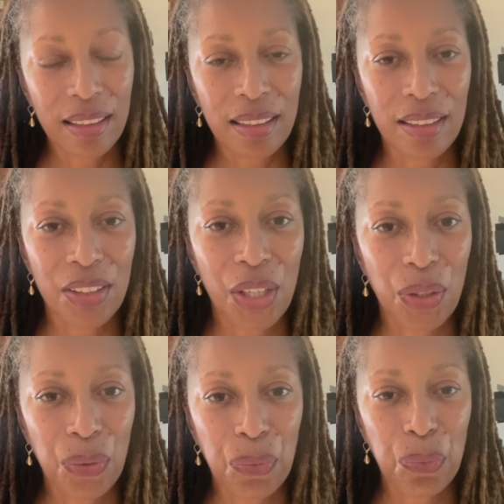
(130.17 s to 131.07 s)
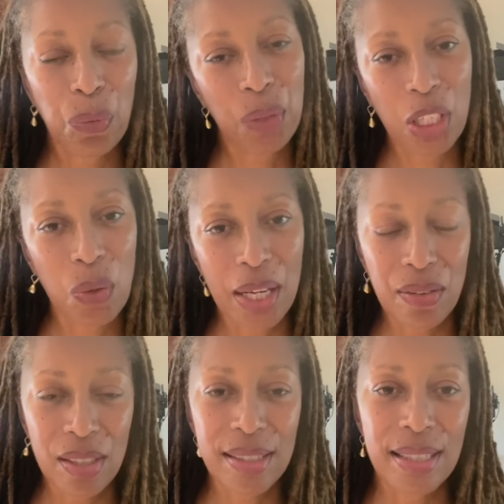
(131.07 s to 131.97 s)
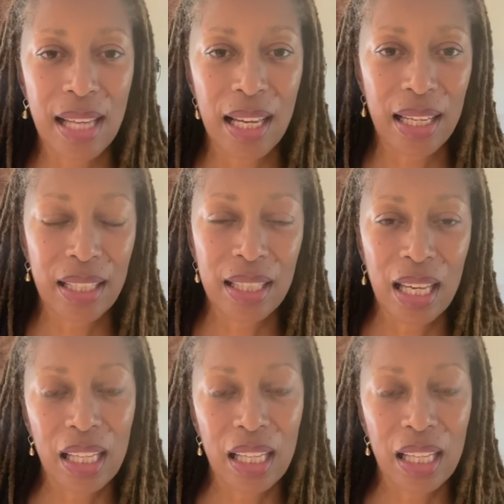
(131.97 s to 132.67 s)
You know, when we go out in the sun,